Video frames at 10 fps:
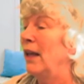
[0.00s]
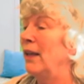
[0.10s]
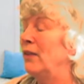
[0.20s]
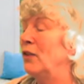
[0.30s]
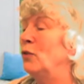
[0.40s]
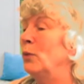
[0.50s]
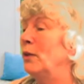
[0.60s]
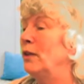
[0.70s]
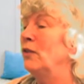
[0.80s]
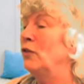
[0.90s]
The
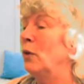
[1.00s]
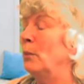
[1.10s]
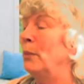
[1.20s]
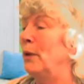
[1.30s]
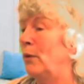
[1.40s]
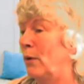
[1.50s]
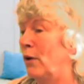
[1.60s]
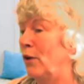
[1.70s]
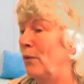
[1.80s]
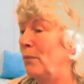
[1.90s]
traditional bitter
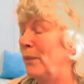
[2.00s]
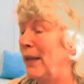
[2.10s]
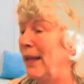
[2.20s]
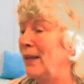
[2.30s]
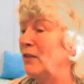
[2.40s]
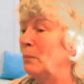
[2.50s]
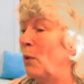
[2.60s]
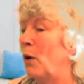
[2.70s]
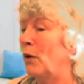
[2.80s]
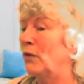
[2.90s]
herb is
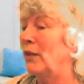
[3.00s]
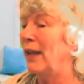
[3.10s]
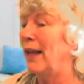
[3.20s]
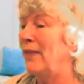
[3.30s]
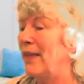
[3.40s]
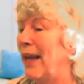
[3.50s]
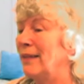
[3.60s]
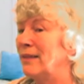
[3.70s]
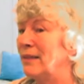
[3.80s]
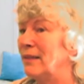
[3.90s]
parsley, and
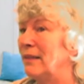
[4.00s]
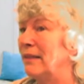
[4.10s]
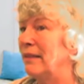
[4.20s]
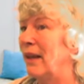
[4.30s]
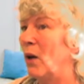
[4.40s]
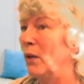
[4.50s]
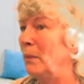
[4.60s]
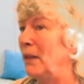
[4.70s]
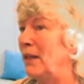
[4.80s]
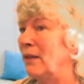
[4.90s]
that's only
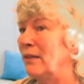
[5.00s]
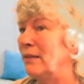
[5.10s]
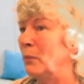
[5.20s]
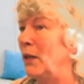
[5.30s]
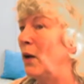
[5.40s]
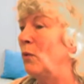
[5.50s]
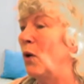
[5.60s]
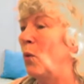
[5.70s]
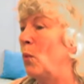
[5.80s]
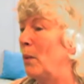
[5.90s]
because we don't
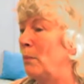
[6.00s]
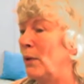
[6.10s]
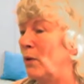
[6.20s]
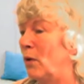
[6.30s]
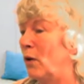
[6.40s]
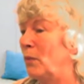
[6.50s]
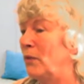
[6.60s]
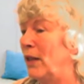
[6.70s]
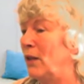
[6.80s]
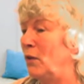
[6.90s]
know what bitter herbs
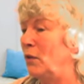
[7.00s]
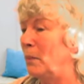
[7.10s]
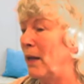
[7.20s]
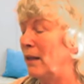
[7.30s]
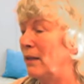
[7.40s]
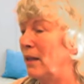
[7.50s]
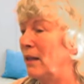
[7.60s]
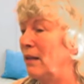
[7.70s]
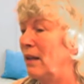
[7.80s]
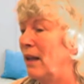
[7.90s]
they used back then.